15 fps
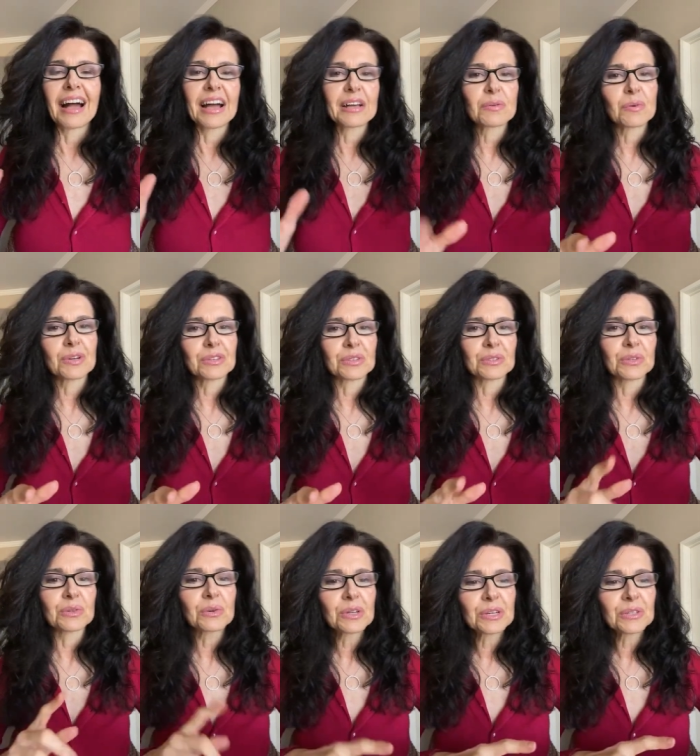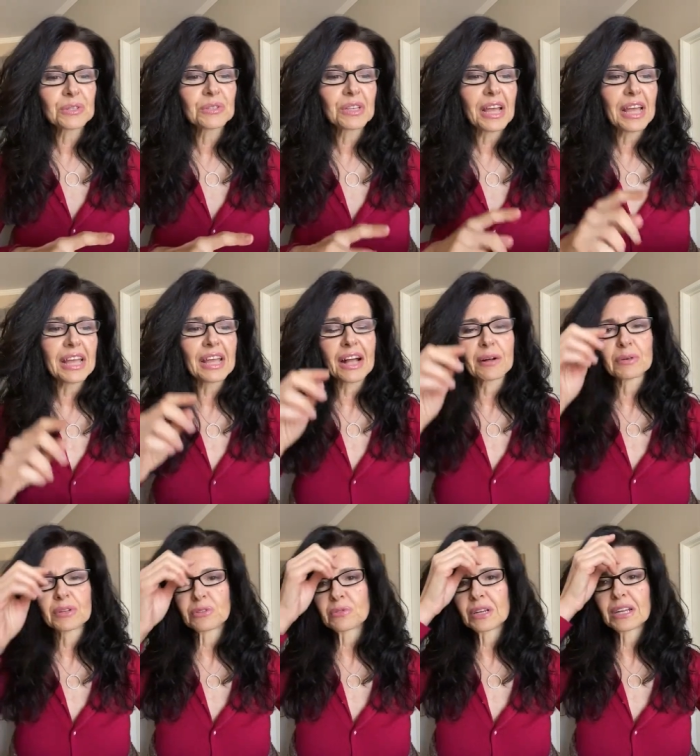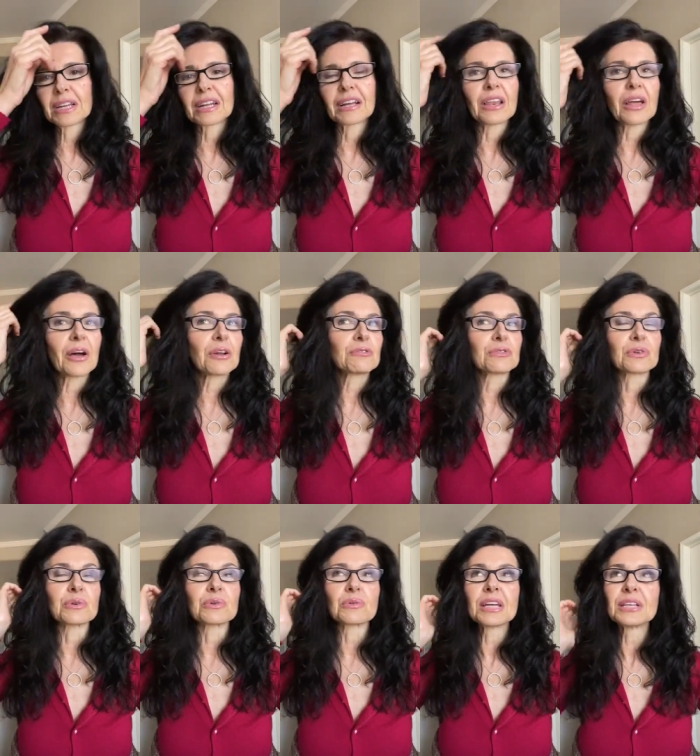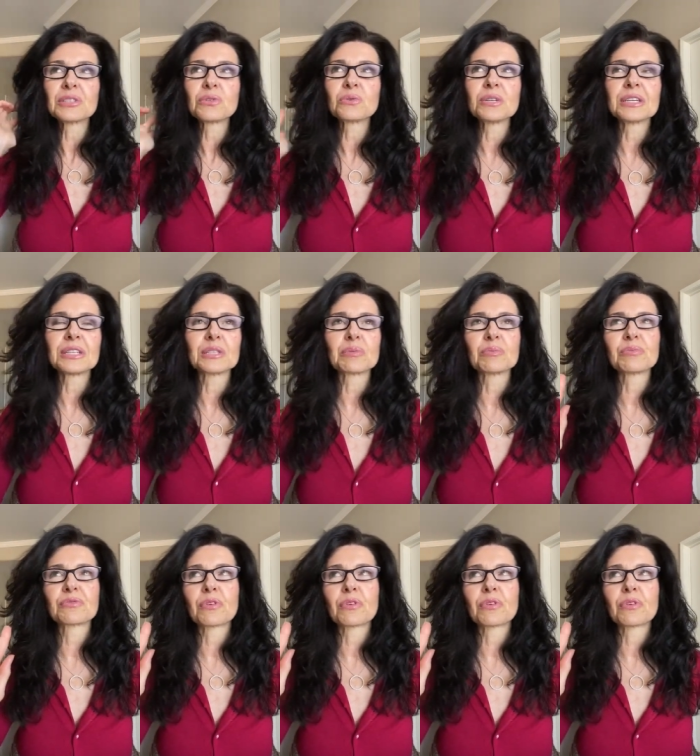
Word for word: I was on Twitter today. I was reading a lot of great tweets